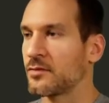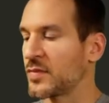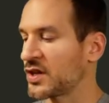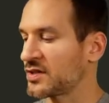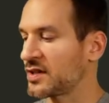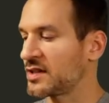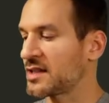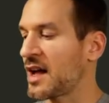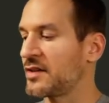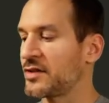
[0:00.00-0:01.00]
because the
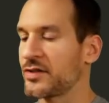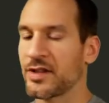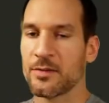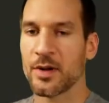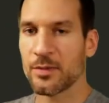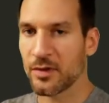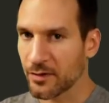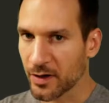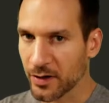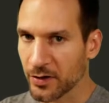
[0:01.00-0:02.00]
designer, there
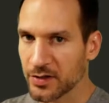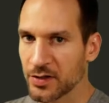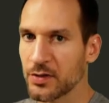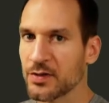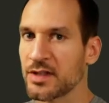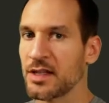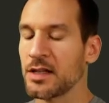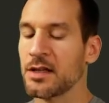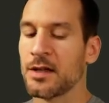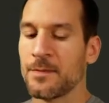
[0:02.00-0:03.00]
people are going to use
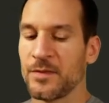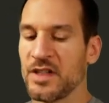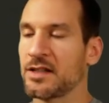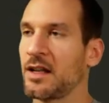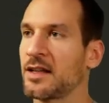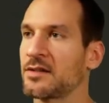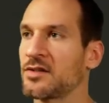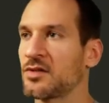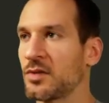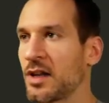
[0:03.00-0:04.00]
the selector
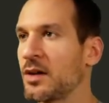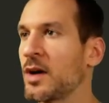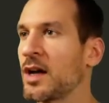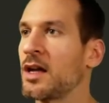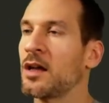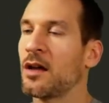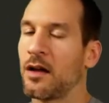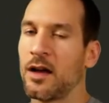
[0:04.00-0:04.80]
tool anyway.